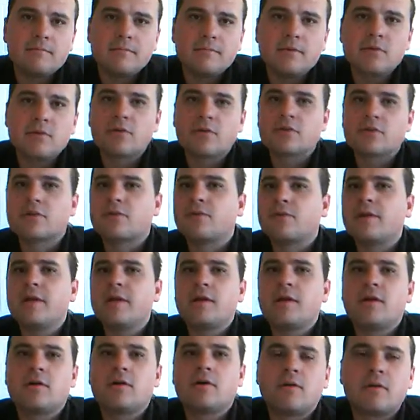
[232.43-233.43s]
North
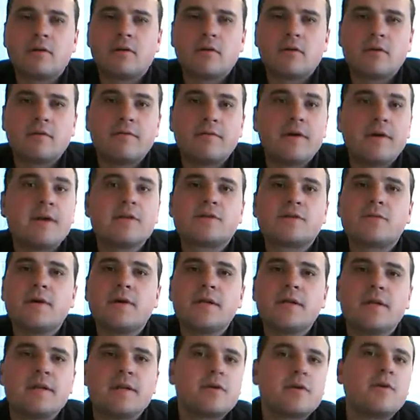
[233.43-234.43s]
Korea or
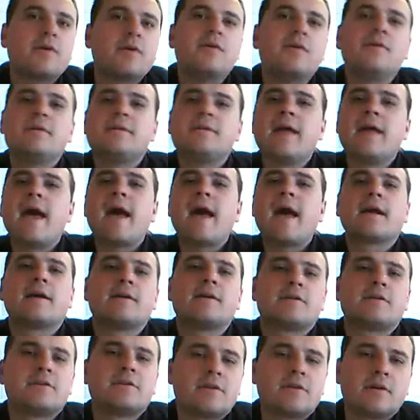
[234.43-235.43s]
Venezuela. They're going to attack
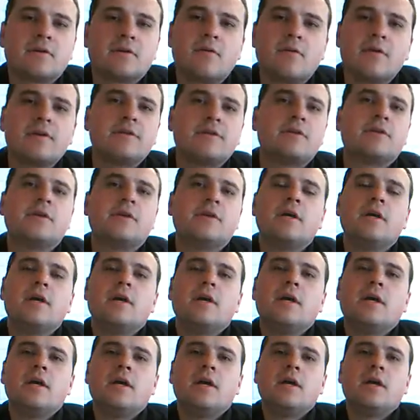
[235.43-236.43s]
us, or they're going to
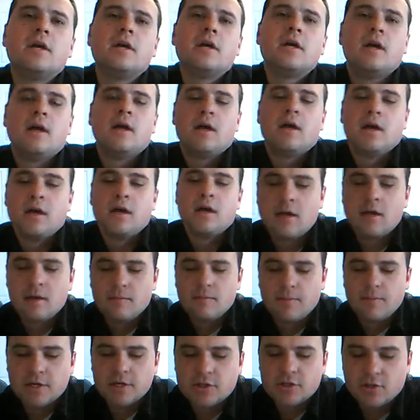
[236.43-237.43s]

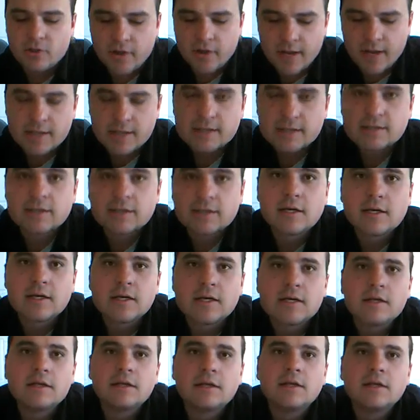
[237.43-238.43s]
betray us.
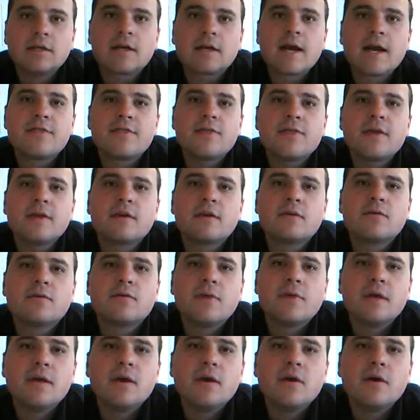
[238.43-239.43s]
Look, I think
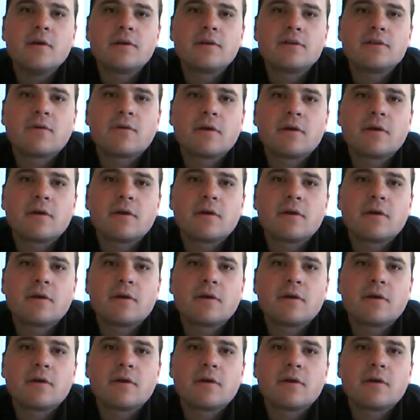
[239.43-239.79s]
we owe it to